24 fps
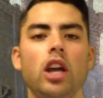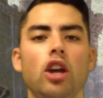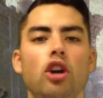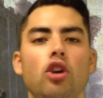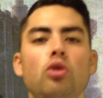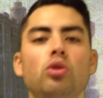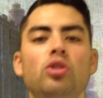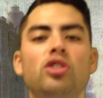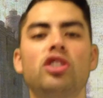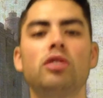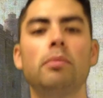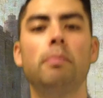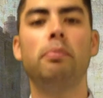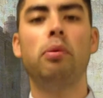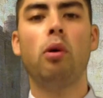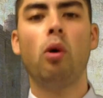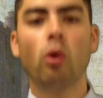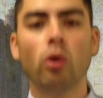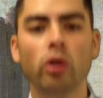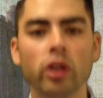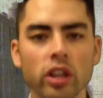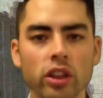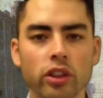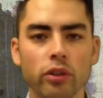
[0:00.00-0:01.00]
who
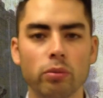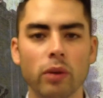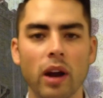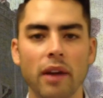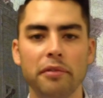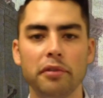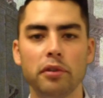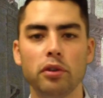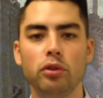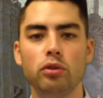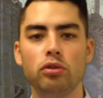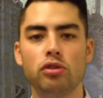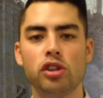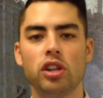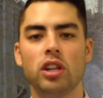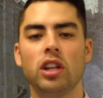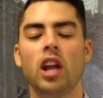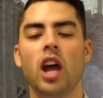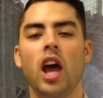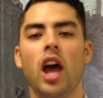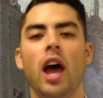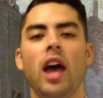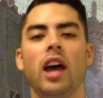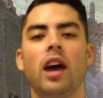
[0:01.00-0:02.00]
supported the revolution,
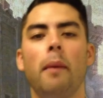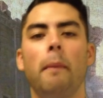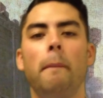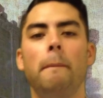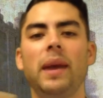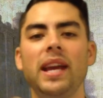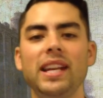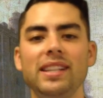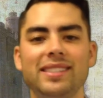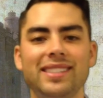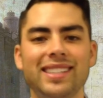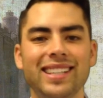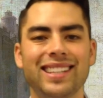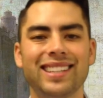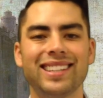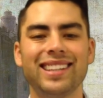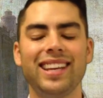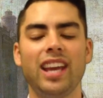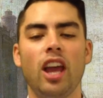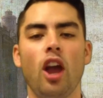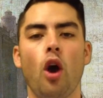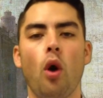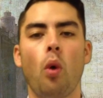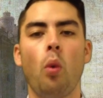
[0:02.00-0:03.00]

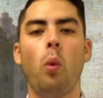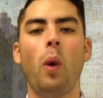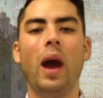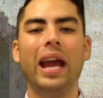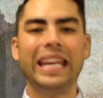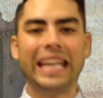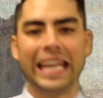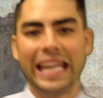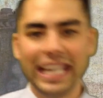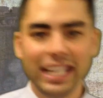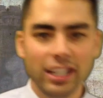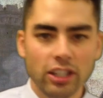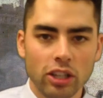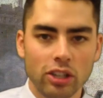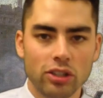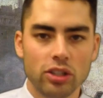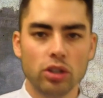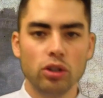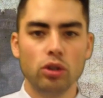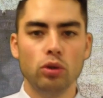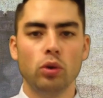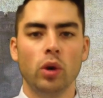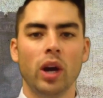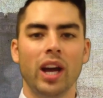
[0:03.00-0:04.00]
basically went
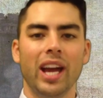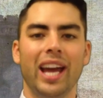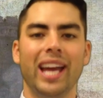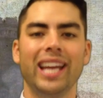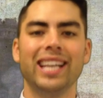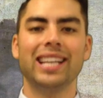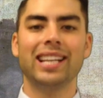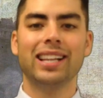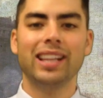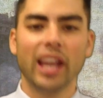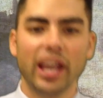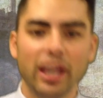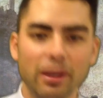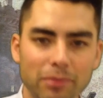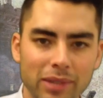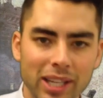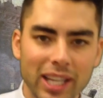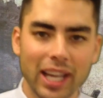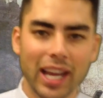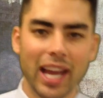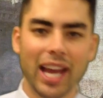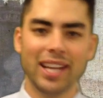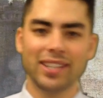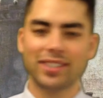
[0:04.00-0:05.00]
into and claimed
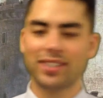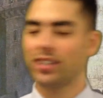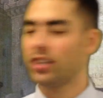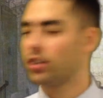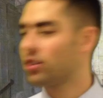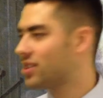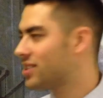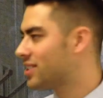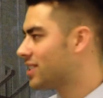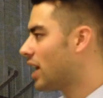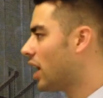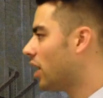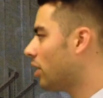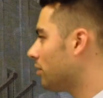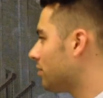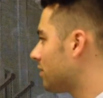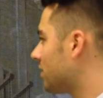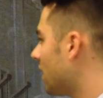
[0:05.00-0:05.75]
it as themselves.